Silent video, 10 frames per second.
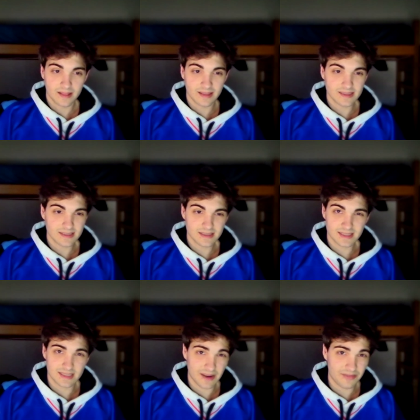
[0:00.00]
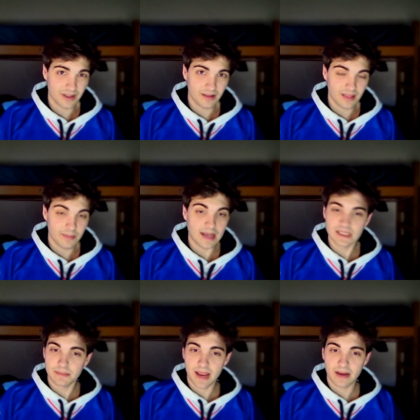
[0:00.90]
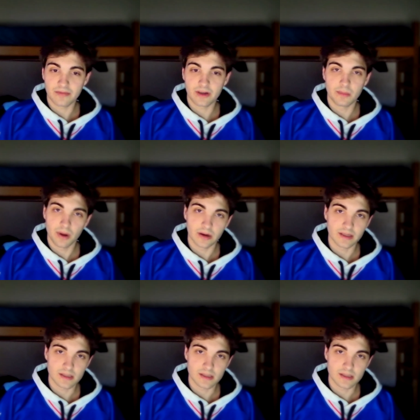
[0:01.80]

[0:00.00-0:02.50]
this is definitely the best bang for your buck